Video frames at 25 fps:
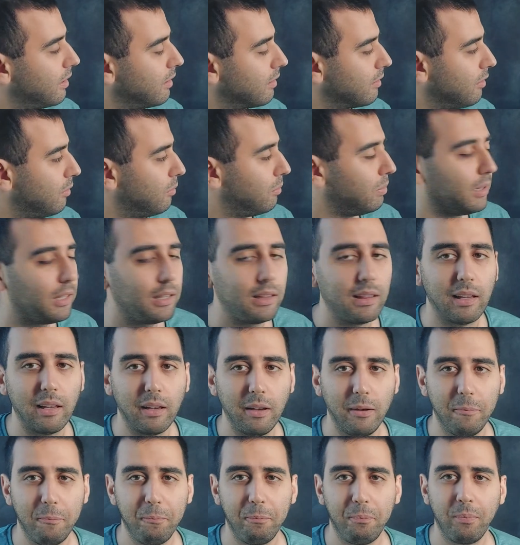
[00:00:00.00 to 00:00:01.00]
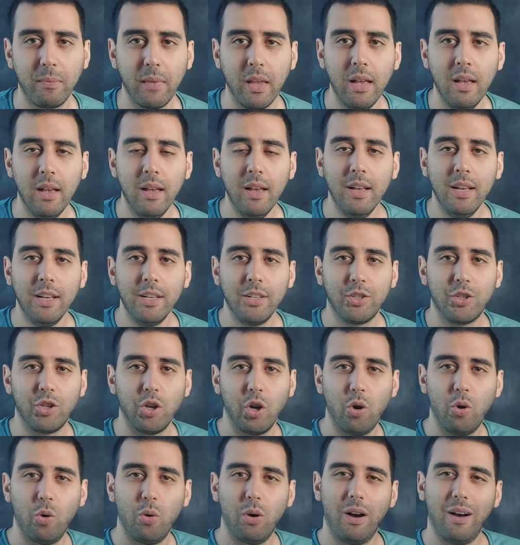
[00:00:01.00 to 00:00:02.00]
completely.
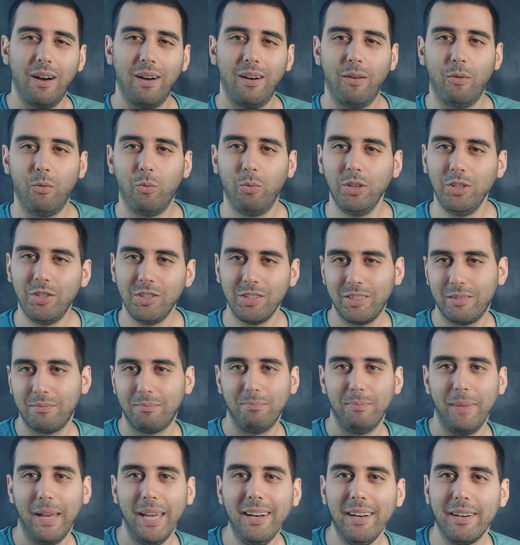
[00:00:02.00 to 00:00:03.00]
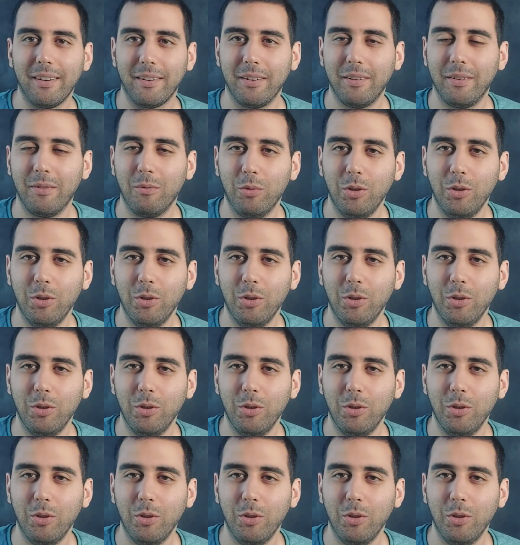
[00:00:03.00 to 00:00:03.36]
So we just made it.